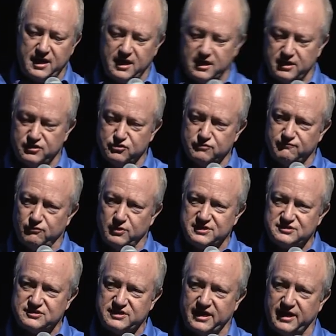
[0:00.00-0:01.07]
head your
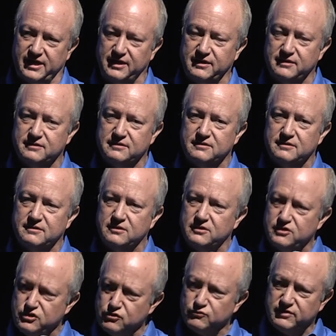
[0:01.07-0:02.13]
voice say,
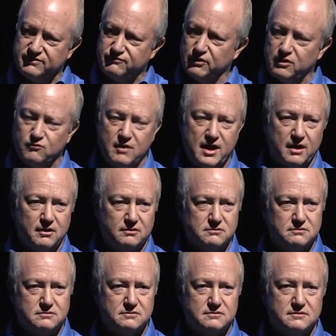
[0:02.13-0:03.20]
You read very well.
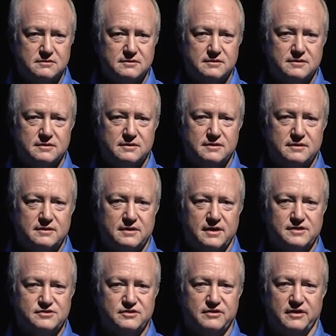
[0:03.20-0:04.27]

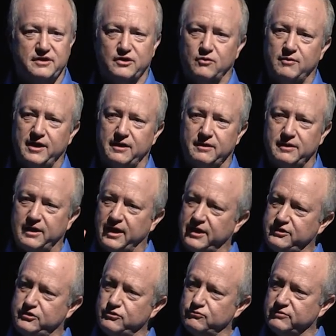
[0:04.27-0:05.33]
And she thought, you know what? I
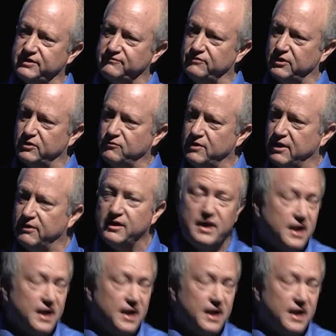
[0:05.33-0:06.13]
do read very well.